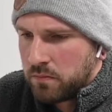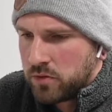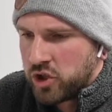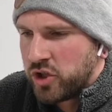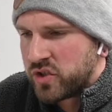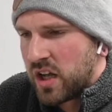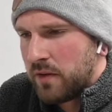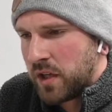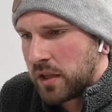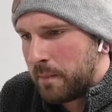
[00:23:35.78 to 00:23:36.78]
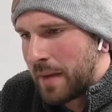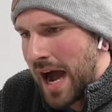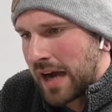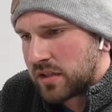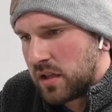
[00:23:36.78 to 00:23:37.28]
do you still have like the
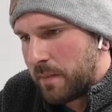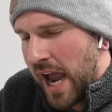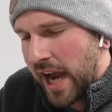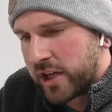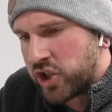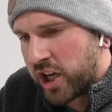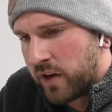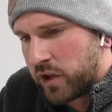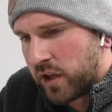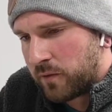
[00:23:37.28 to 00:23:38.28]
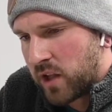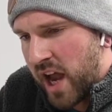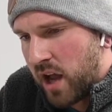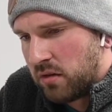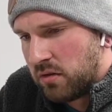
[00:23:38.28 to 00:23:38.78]
box and the packaging and everything for
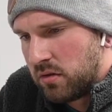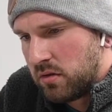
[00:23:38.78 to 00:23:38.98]
that?